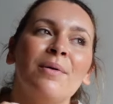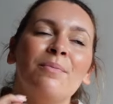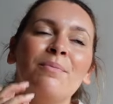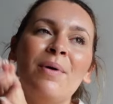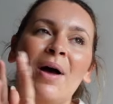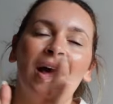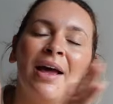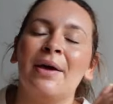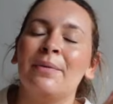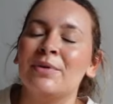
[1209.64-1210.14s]

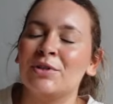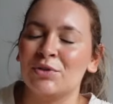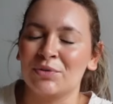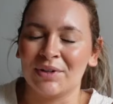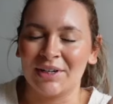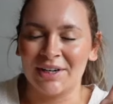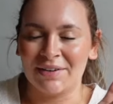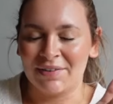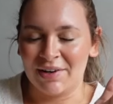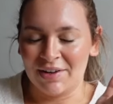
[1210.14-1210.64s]
But it was
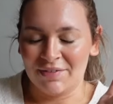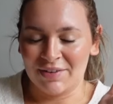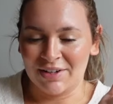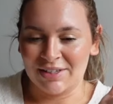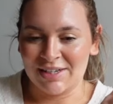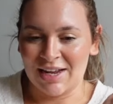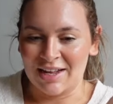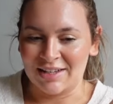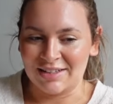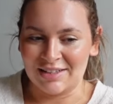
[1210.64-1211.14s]
really, really
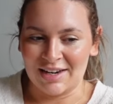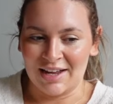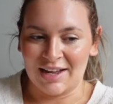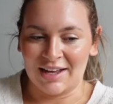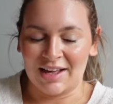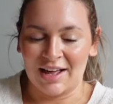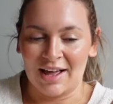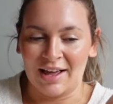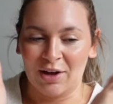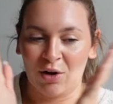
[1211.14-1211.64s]

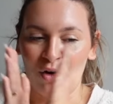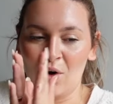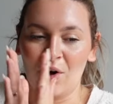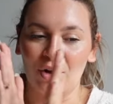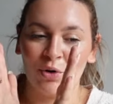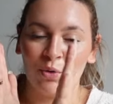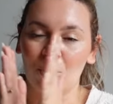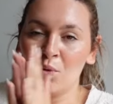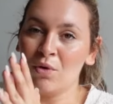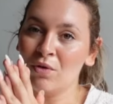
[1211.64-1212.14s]
fantastic. I
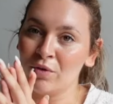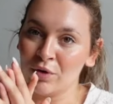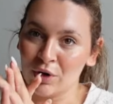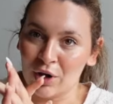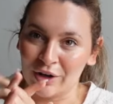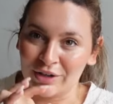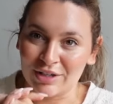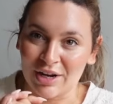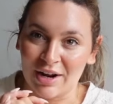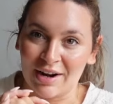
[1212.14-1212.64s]
got an awful
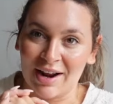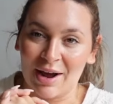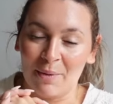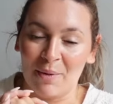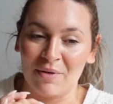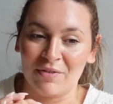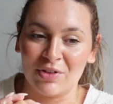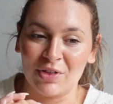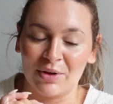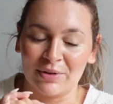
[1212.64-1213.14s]
lot done.
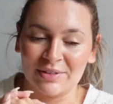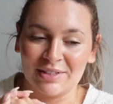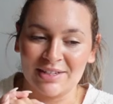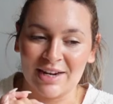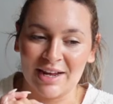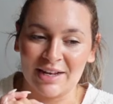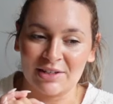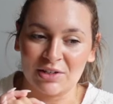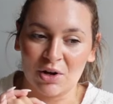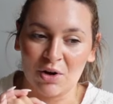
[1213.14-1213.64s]
However, those
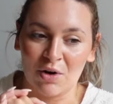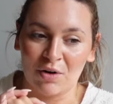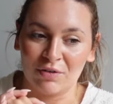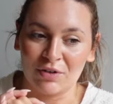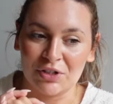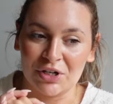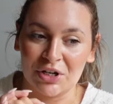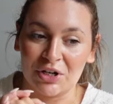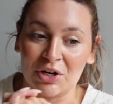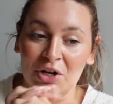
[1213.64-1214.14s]
days are
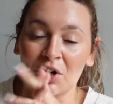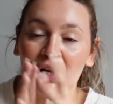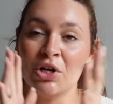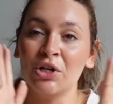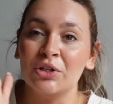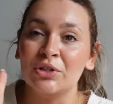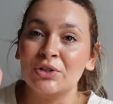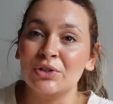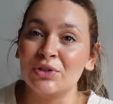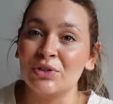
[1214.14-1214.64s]
often
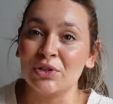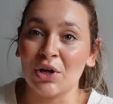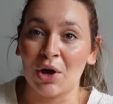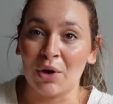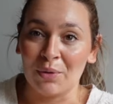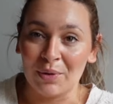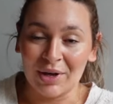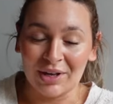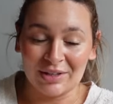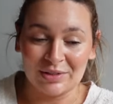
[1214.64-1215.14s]

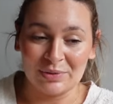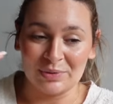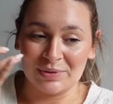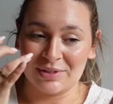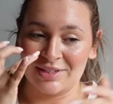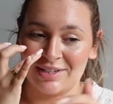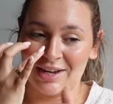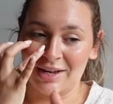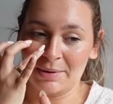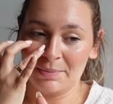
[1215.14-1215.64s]
so
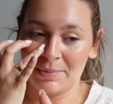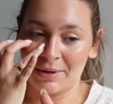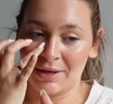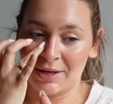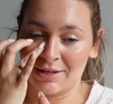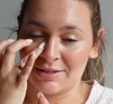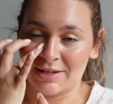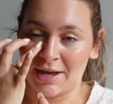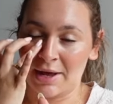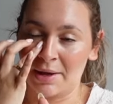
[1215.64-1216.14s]
exhausting
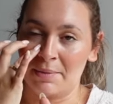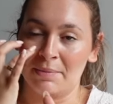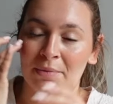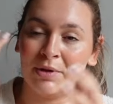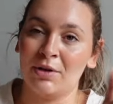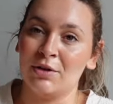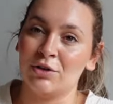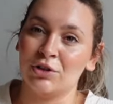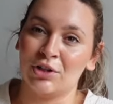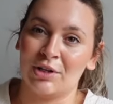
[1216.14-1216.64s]
because I am
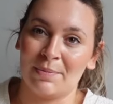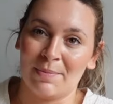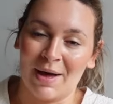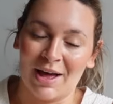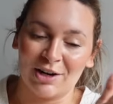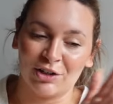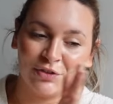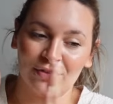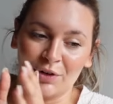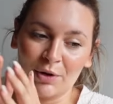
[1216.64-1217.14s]
usually
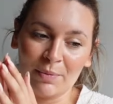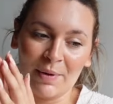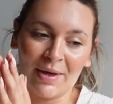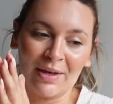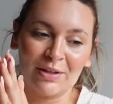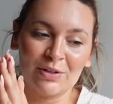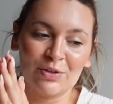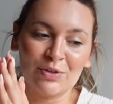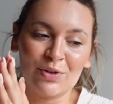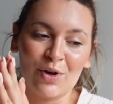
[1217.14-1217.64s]
batch
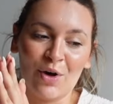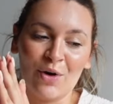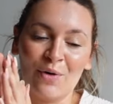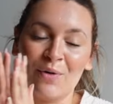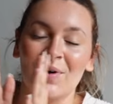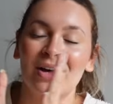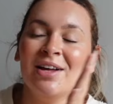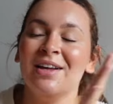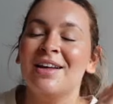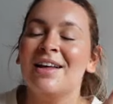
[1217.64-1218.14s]
filming.
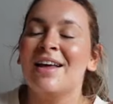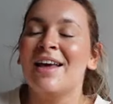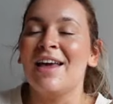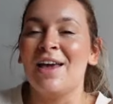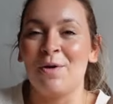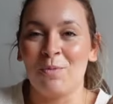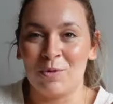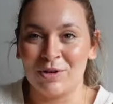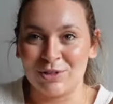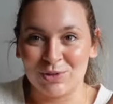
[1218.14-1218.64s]
So
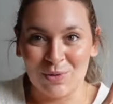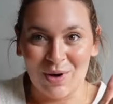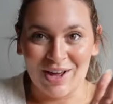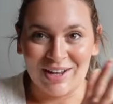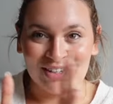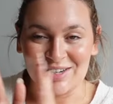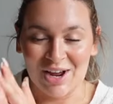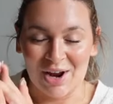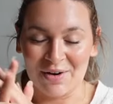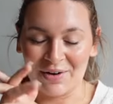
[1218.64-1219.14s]
it was
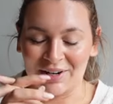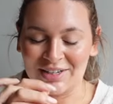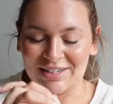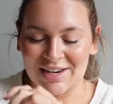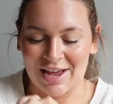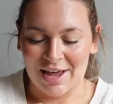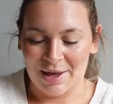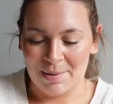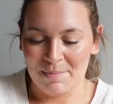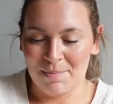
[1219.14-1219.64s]
quite a tiring
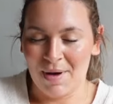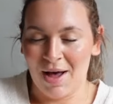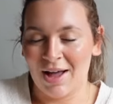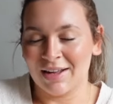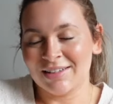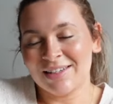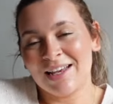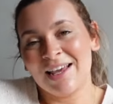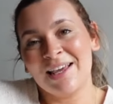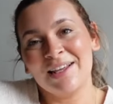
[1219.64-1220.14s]
day,
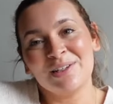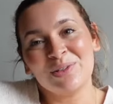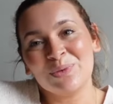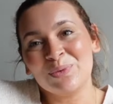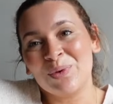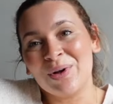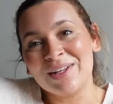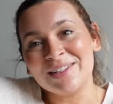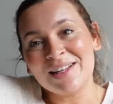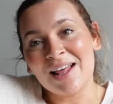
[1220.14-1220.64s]
but it
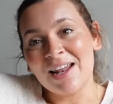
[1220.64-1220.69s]
was